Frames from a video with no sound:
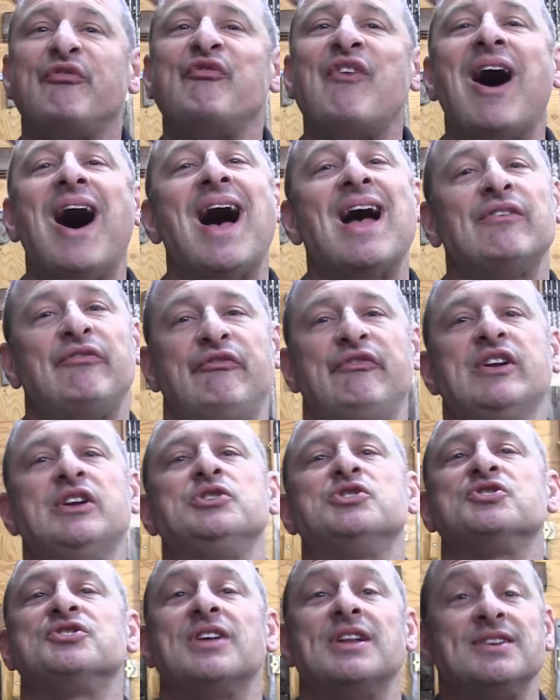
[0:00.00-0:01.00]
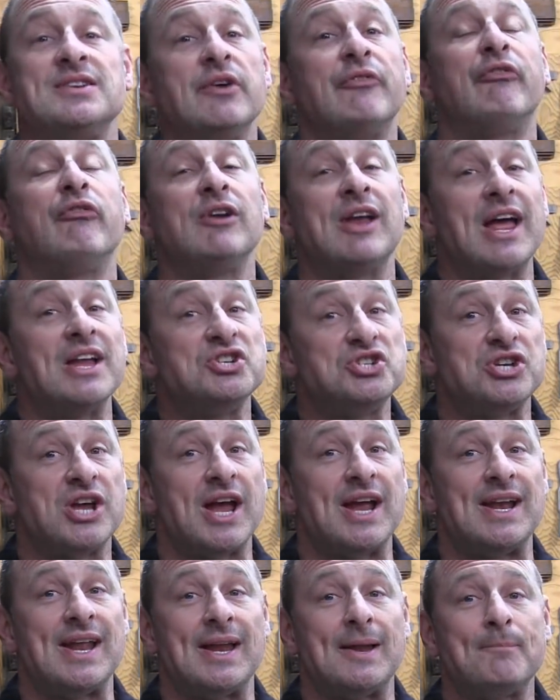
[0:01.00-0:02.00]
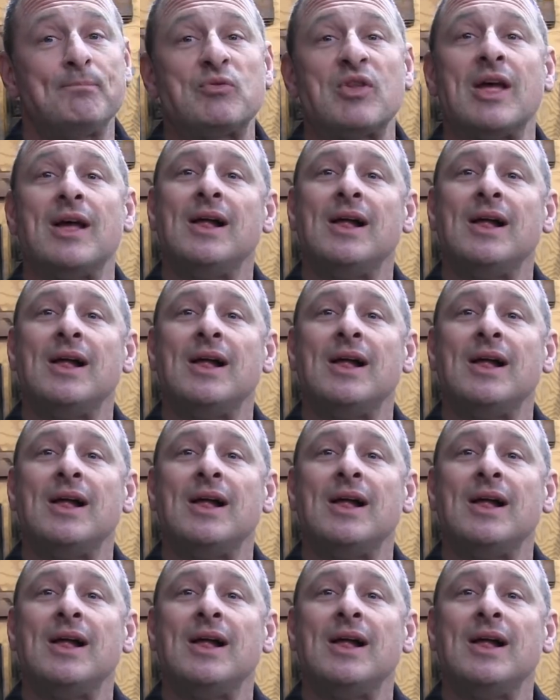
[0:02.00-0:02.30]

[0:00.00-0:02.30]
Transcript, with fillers: 5 features that differentiate it